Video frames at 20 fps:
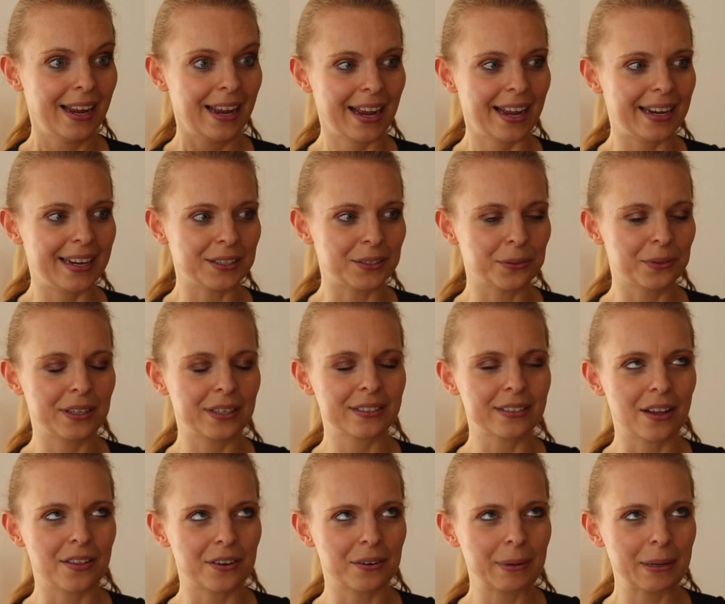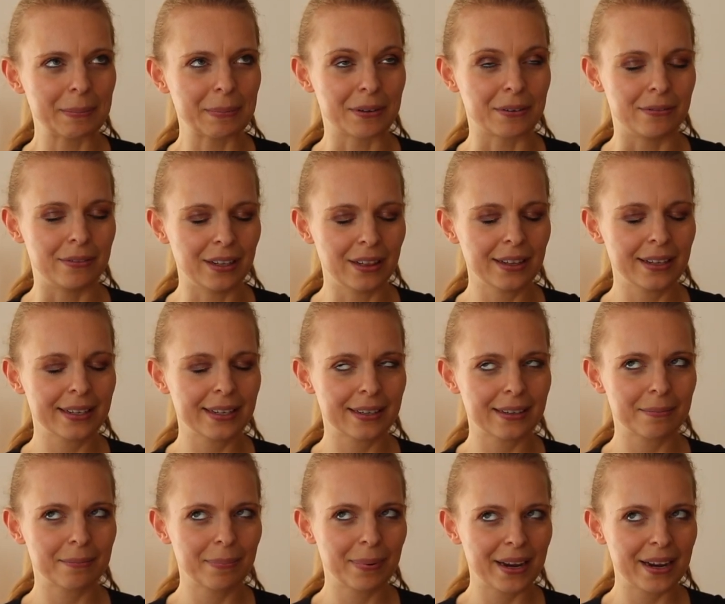hey, do these other people really
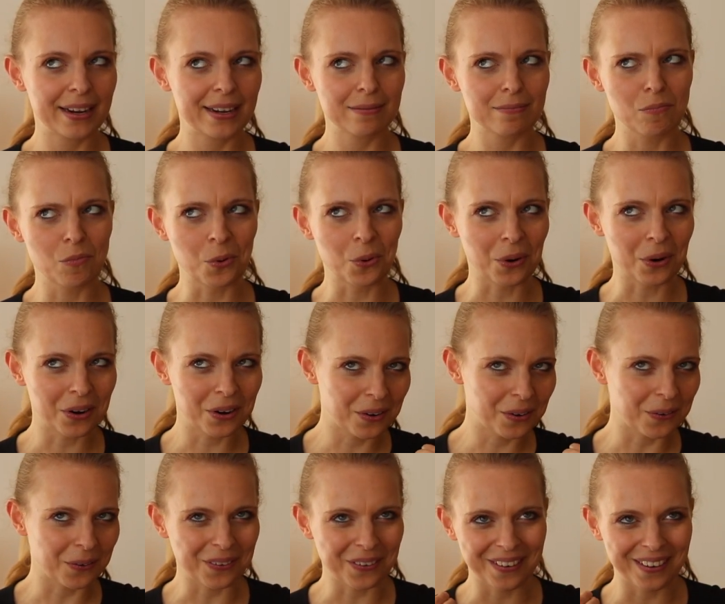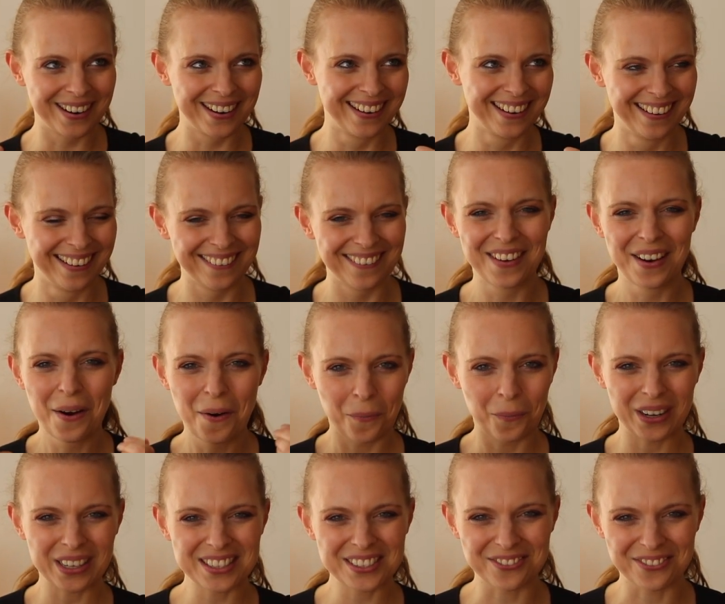get paid more, or
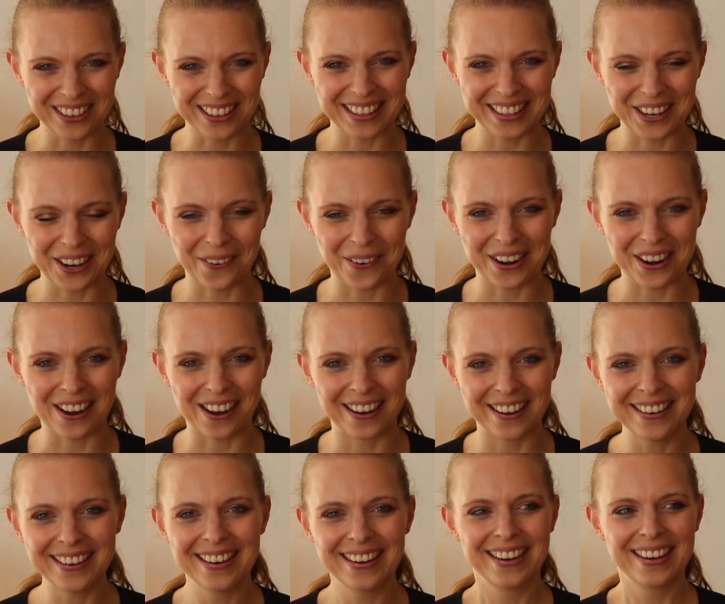what's really going on?